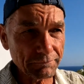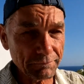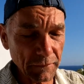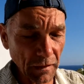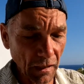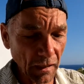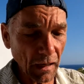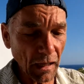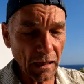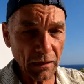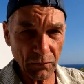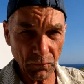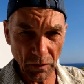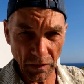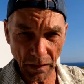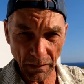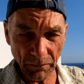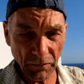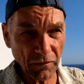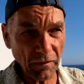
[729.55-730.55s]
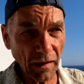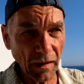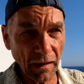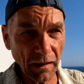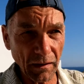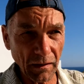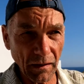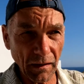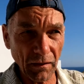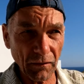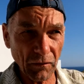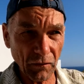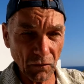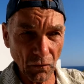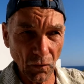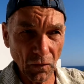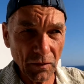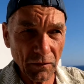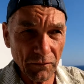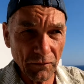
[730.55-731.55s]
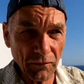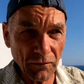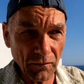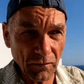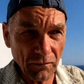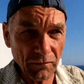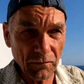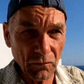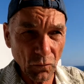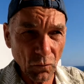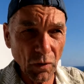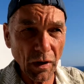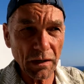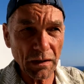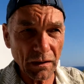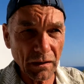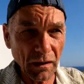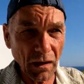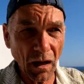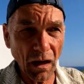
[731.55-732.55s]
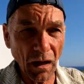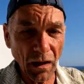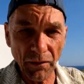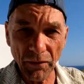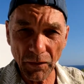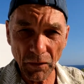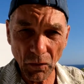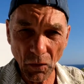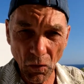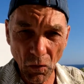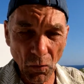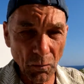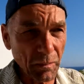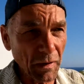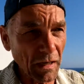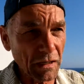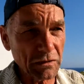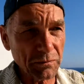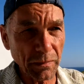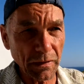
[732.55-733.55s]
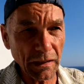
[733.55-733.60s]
a lot of what I'm saying is sort of written on their homepage,